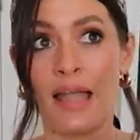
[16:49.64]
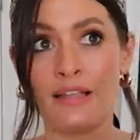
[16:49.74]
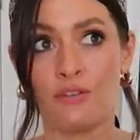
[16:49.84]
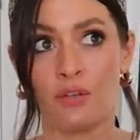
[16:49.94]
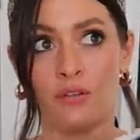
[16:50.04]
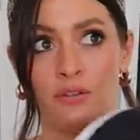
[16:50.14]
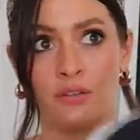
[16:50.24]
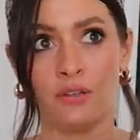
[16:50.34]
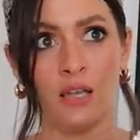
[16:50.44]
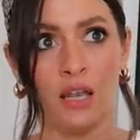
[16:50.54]

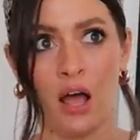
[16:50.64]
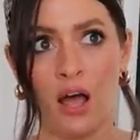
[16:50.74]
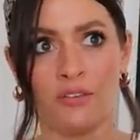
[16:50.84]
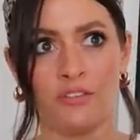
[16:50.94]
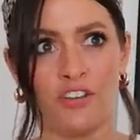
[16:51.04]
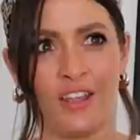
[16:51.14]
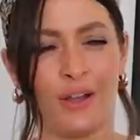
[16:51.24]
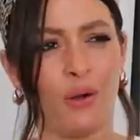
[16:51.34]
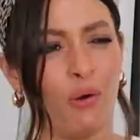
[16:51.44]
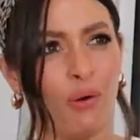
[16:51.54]
ASOS last
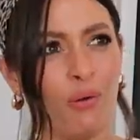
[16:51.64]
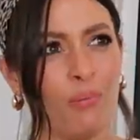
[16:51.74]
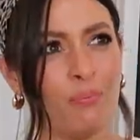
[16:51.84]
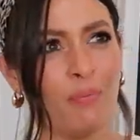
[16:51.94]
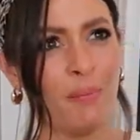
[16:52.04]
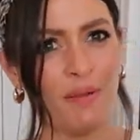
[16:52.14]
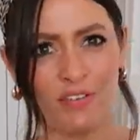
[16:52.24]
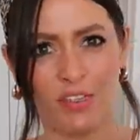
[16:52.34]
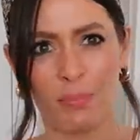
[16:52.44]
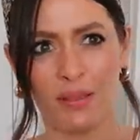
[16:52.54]
year, or maybe
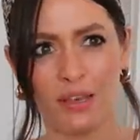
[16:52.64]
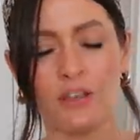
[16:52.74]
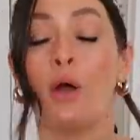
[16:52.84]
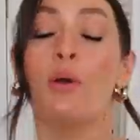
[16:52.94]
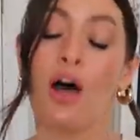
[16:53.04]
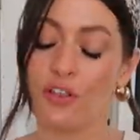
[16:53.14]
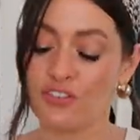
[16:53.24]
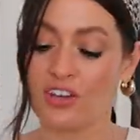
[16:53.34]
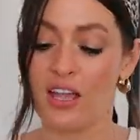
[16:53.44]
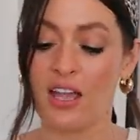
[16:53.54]
even at the beginning, no,
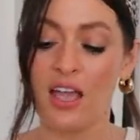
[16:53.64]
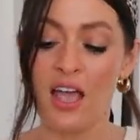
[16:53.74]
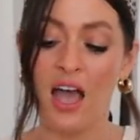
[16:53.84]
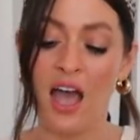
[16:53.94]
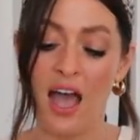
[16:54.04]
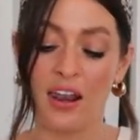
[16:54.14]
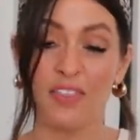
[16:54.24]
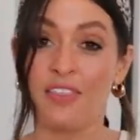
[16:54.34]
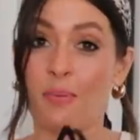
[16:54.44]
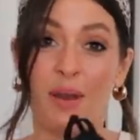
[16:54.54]
last year. And I
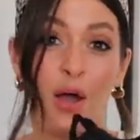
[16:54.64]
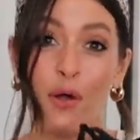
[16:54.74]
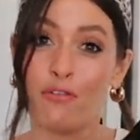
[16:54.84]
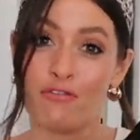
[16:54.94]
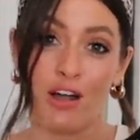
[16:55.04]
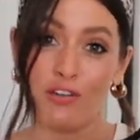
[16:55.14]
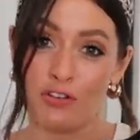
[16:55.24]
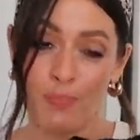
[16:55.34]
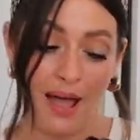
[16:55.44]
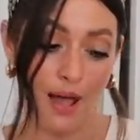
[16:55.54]
think they were like over
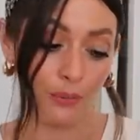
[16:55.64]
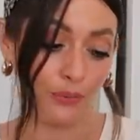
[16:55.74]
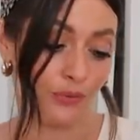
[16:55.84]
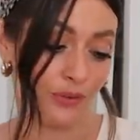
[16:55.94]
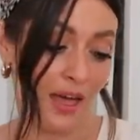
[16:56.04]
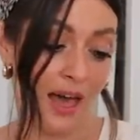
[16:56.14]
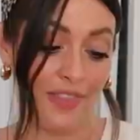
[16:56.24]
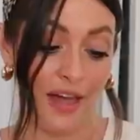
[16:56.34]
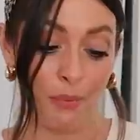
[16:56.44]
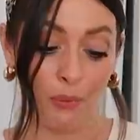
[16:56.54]
£100
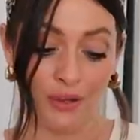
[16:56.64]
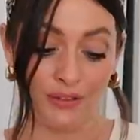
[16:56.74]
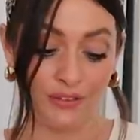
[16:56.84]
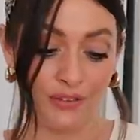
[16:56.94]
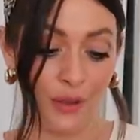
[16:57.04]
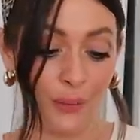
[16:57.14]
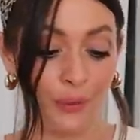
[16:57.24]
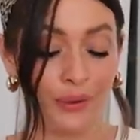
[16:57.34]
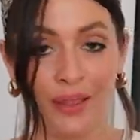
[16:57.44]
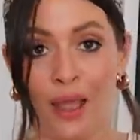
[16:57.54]
at that point.
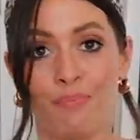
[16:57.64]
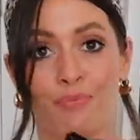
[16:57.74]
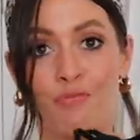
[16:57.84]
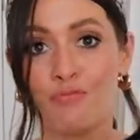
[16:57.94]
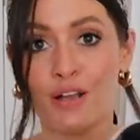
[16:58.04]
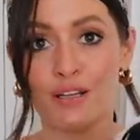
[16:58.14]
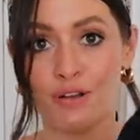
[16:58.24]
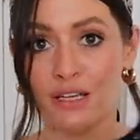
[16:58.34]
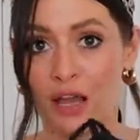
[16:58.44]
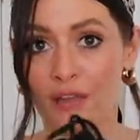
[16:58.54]
So yeah, really,
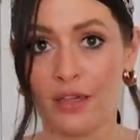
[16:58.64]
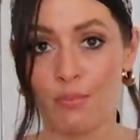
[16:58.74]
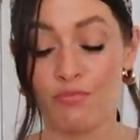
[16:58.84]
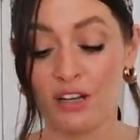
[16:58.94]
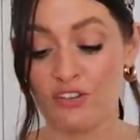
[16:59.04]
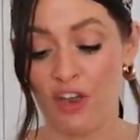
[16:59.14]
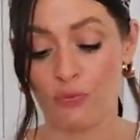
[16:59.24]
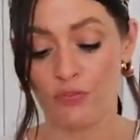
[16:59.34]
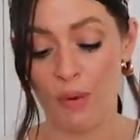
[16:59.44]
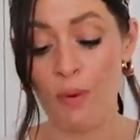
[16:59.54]
really like them, really
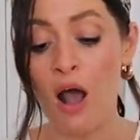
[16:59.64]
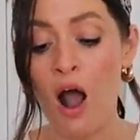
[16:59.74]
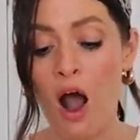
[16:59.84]
chuffed with them.